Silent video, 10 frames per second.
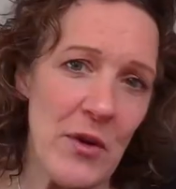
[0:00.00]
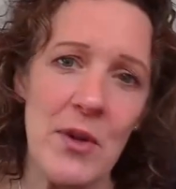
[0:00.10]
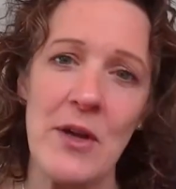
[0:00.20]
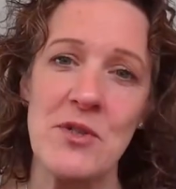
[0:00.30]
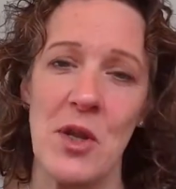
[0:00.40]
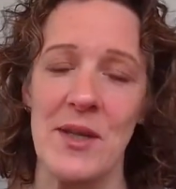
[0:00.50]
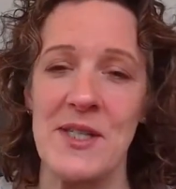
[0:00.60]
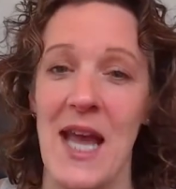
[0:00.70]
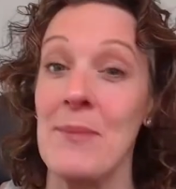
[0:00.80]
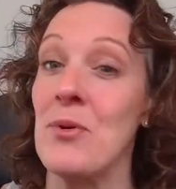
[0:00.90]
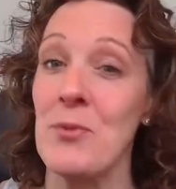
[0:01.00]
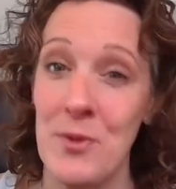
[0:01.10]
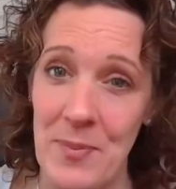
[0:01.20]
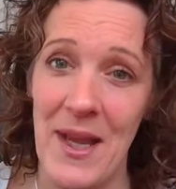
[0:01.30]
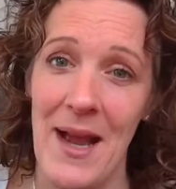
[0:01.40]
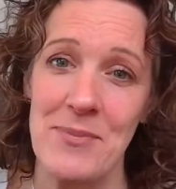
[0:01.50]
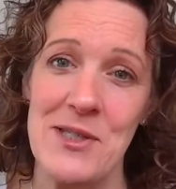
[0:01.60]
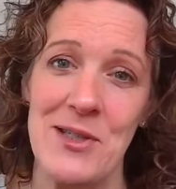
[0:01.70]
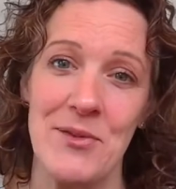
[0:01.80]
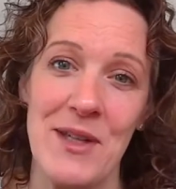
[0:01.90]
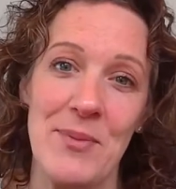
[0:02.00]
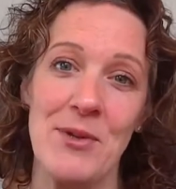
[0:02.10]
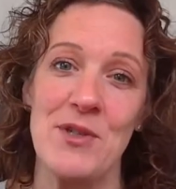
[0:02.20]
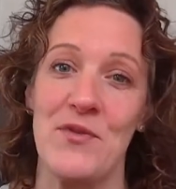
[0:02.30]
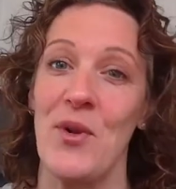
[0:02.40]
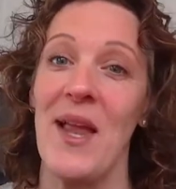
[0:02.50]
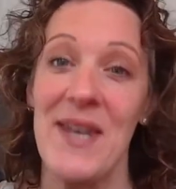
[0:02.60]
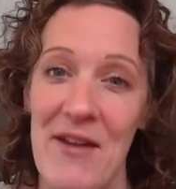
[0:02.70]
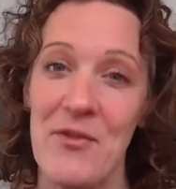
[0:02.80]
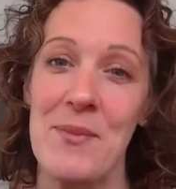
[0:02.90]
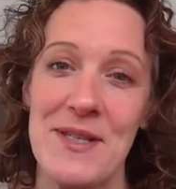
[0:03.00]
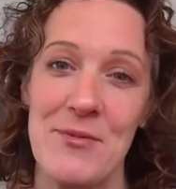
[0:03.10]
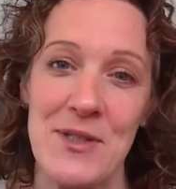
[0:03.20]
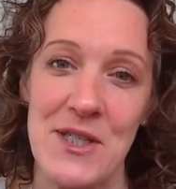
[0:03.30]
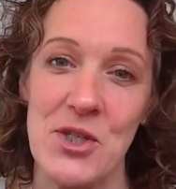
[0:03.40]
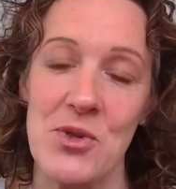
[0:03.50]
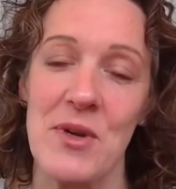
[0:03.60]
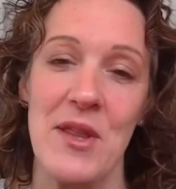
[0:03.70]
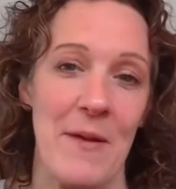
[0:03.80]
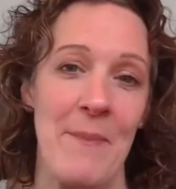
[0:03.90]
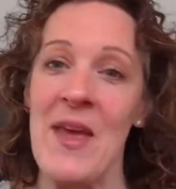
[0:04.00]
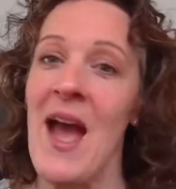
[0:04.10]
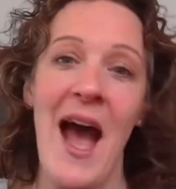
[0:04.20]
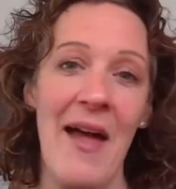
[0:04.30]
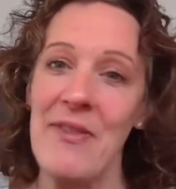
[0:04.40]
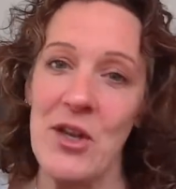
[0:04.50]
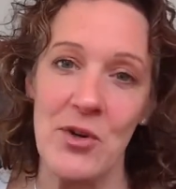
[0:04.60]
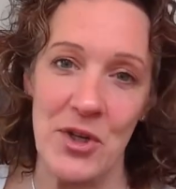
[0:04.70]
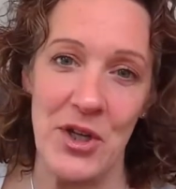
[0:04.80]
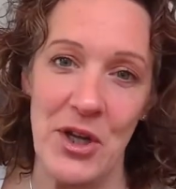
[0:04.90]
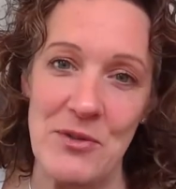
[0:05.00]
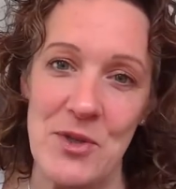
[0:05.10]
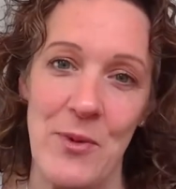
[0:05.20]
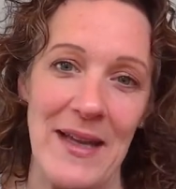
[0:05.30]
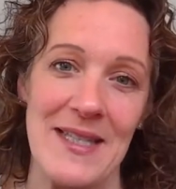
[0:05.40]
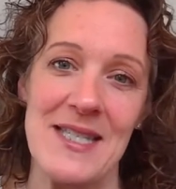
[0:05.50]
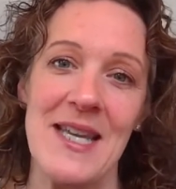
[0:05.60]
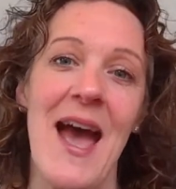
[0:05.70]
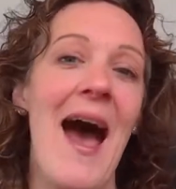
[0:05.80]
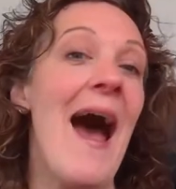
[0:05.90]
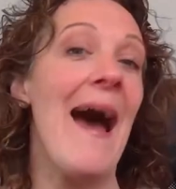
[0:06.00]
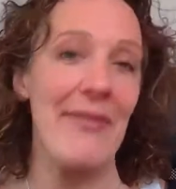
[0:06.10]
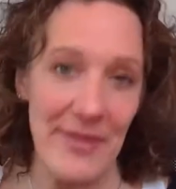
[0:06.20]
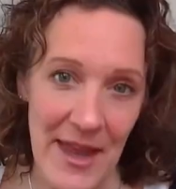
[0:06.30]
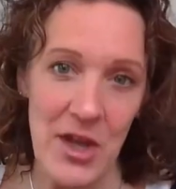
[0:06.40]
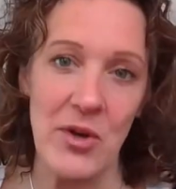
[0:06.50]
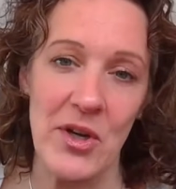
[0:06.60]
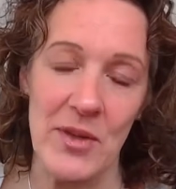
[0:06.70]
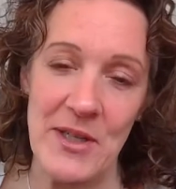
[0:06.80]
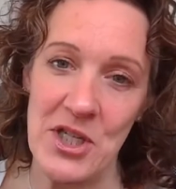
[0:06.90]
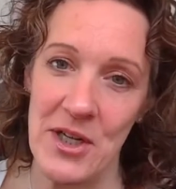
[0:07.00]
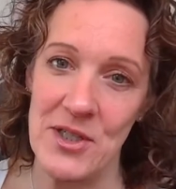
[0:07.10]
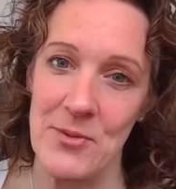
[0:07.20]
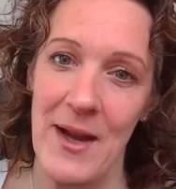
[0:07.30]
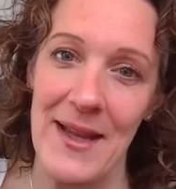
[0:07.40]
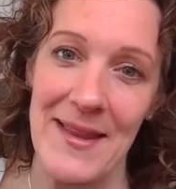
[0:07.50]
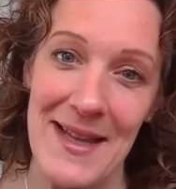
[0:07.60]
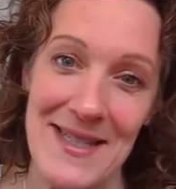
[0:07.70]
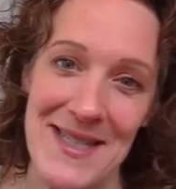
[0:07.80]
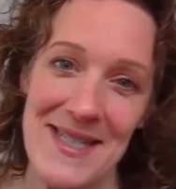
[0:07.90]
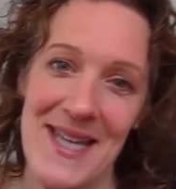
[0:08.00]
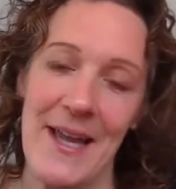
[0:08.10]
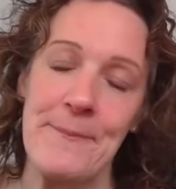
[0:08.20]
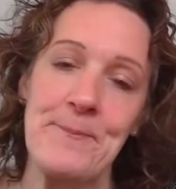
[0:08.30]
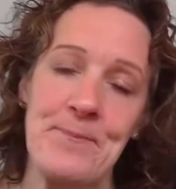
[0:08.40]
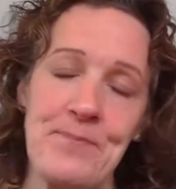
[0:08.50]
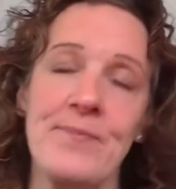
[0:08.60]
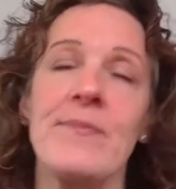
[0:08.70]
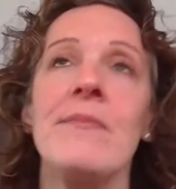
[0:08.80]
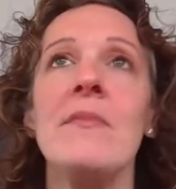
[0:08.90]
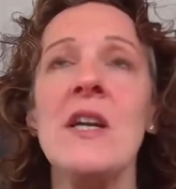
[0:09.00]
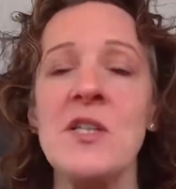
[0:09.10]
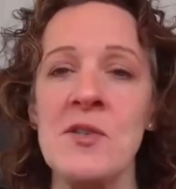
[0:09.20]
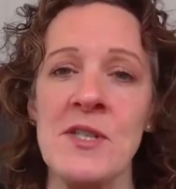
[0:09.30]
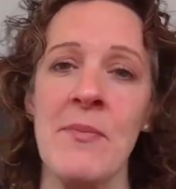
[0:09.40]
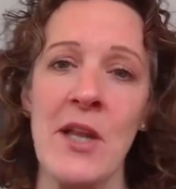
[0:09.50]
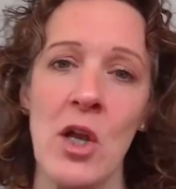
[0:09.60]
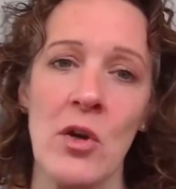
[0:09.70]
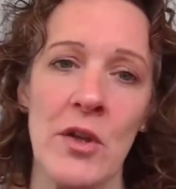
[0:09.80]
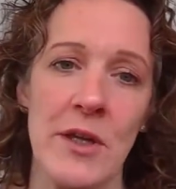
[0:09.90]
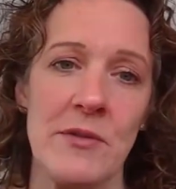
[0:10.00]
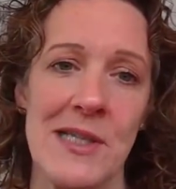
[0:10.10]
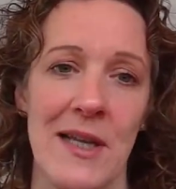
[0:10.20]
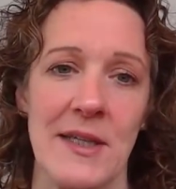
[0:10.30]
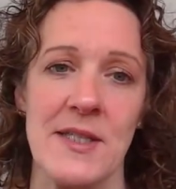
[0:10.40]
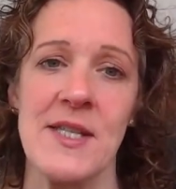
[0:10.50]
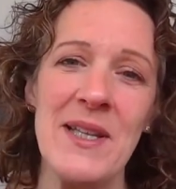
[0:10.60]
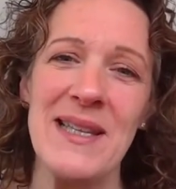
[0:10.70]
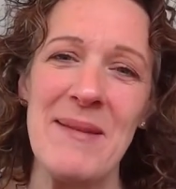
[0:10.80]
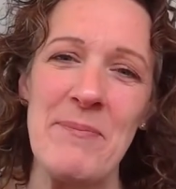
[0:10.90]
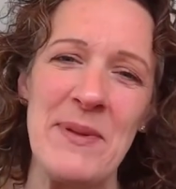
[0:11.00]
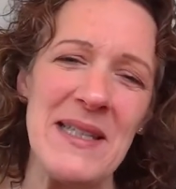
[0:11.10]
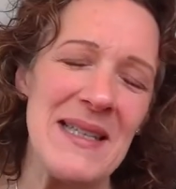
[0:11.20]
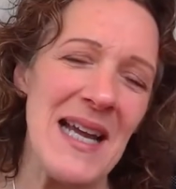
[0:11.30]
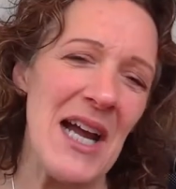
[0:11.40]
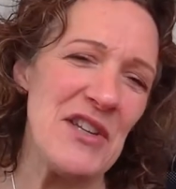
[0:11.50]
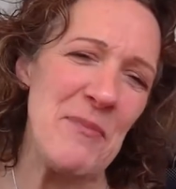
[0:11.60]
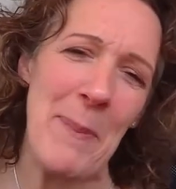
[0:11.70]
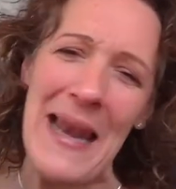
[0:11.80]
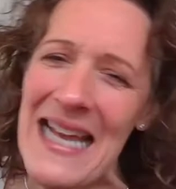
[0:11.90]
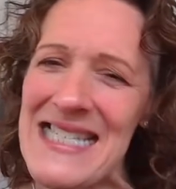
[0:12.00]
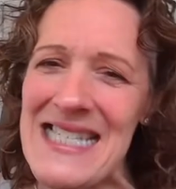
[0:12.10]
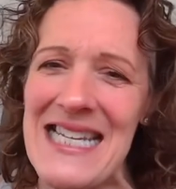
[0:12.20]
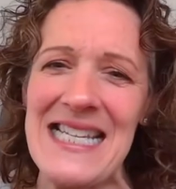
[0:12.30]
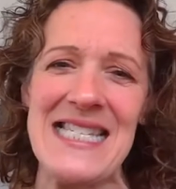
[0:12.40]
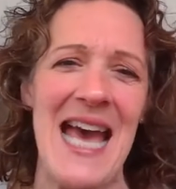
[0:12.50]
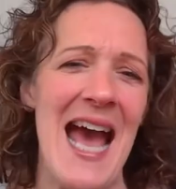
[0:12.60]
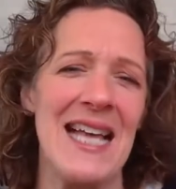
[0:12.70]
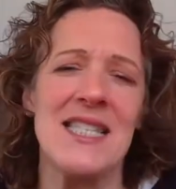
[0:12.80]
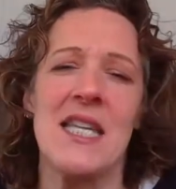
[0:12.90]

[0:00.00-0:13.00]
those on the table would be absolutely beautiful and everybody would enjoy them, and they're not going to go to waste and they're not going to be chucked away at the end of the day. So something along those lines. But kind of plastic tat,